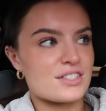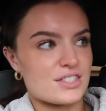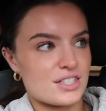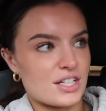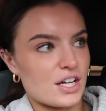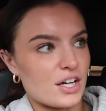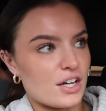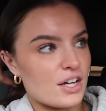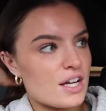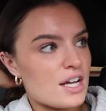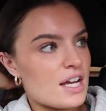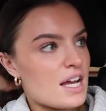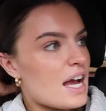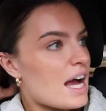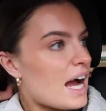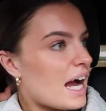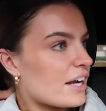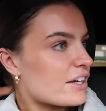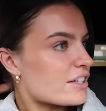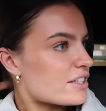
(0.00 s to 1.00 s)
So
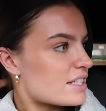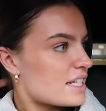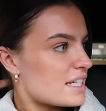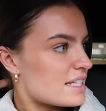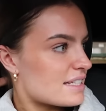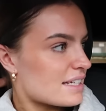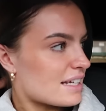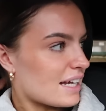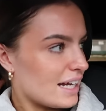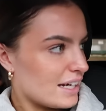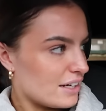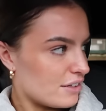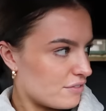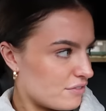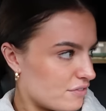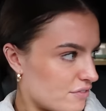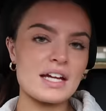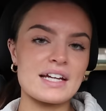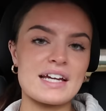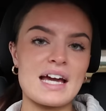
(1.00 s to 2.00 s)
I just need to kind of
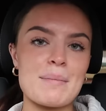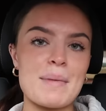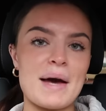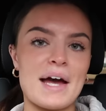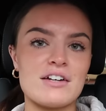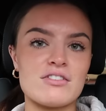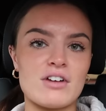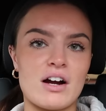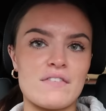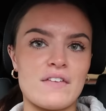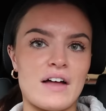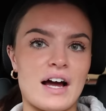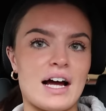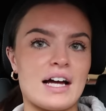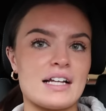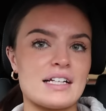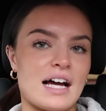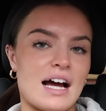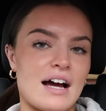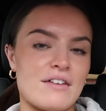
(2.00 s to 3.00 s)
get my head around that
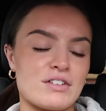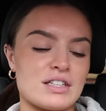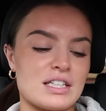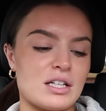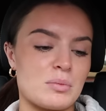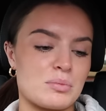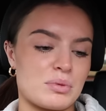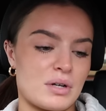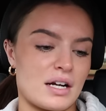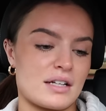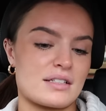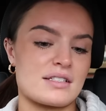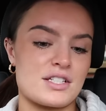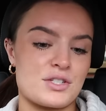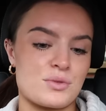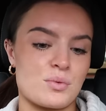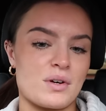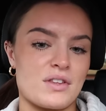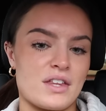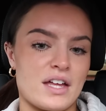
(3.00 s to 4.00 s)
and have a little
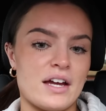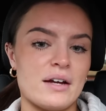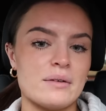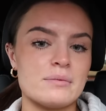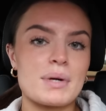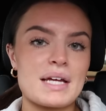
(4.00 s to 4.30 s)
practice with it.